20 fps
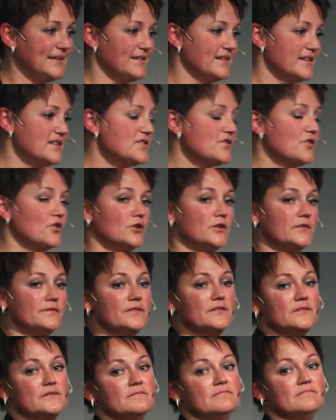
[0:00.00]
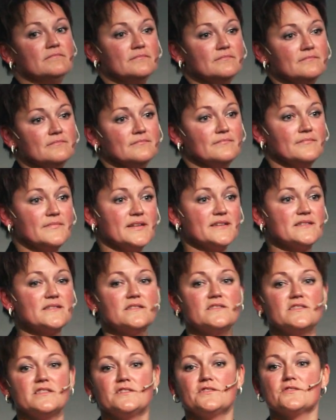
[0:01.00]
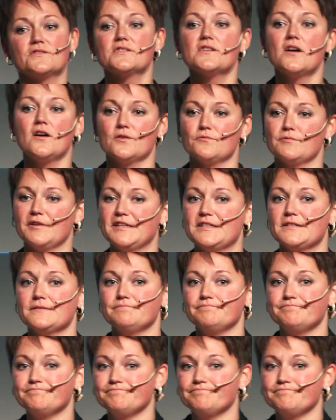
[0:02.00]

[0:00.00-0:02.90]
And this curve is the teacher's heart rate.